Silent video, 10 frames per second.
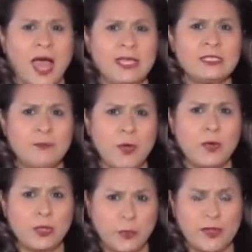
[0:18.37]
I
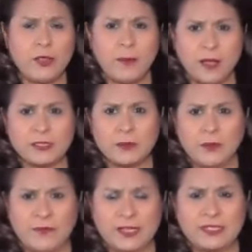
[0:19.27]
spoke with one of the
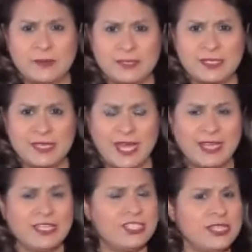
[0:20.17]
possible victims
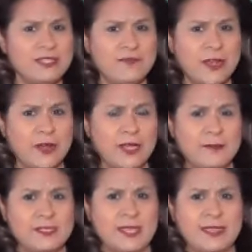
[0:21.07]
tonight, and she is very
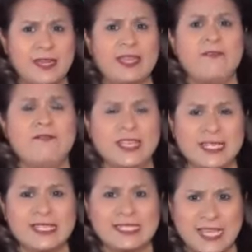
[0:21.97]
upset that a
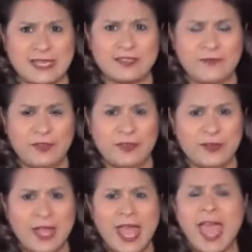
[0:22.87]
convicted sex
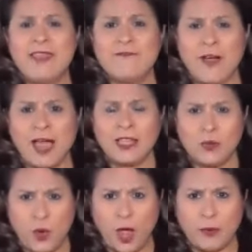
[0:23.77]
offender and
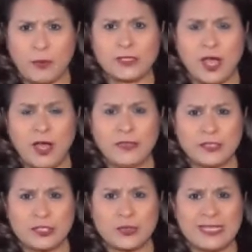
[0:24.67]
violent robber was on the
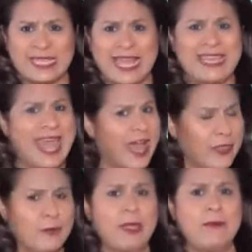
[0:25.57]
streets, and now
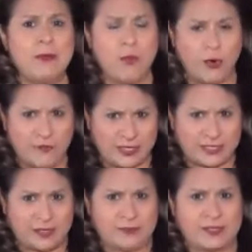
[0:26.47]
there may be more
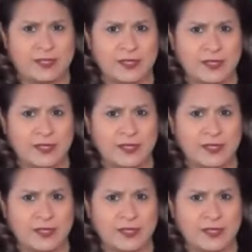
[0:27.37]
victims